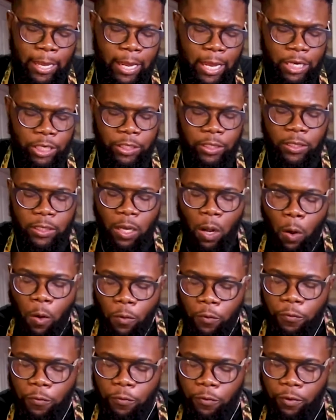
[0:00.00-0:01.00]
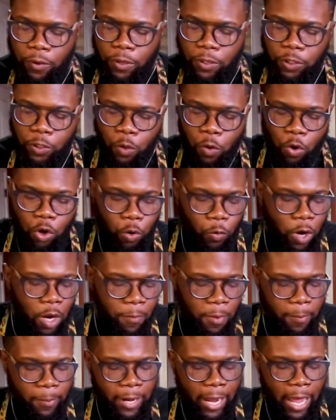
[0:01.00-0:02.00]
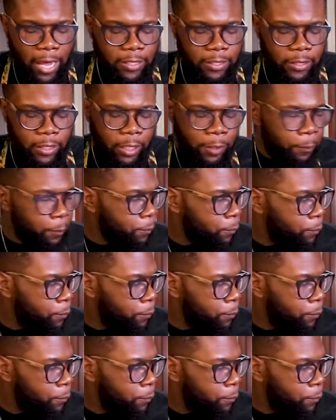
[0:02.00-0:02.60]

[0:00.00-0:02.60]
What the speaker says: and soft, so it'll cream up nicely.